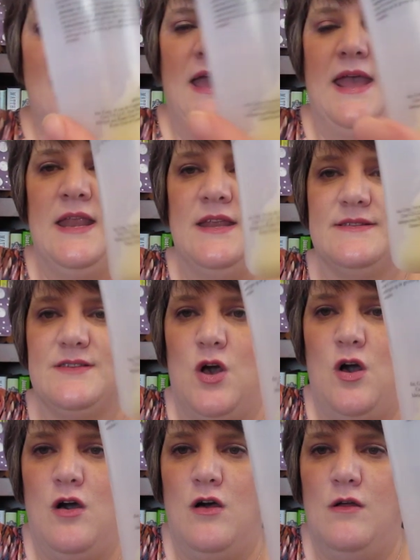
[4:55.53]
and it's
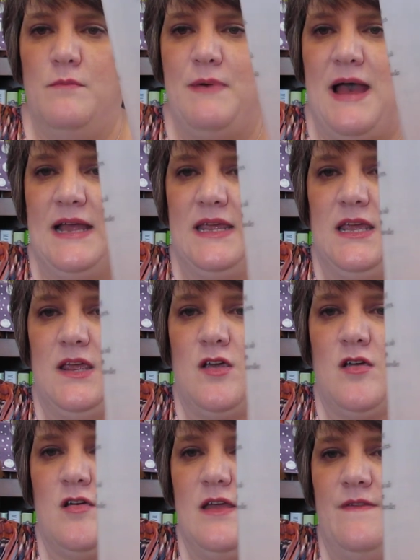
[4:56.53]
all back
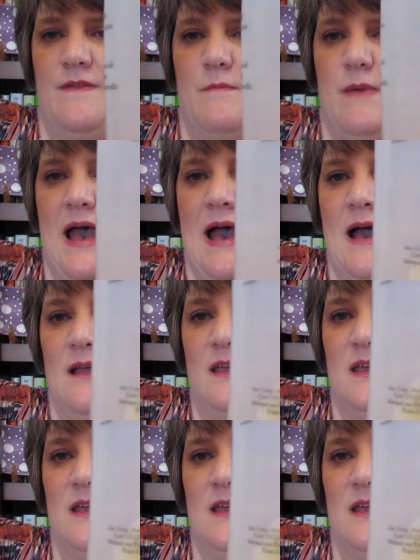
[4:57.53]
here in the back.